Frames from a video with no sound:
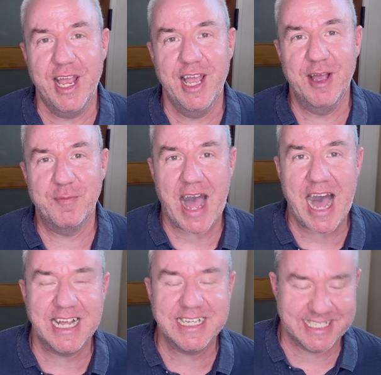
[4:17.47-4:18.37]

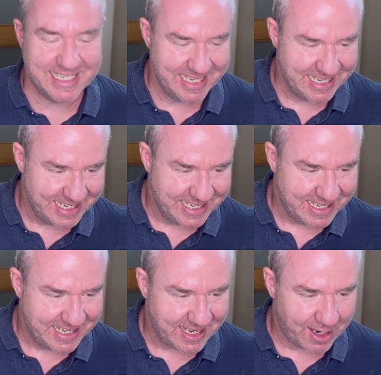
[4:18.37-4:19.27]
past
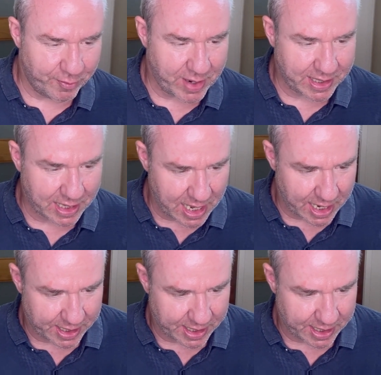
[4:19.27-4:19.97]
a red light.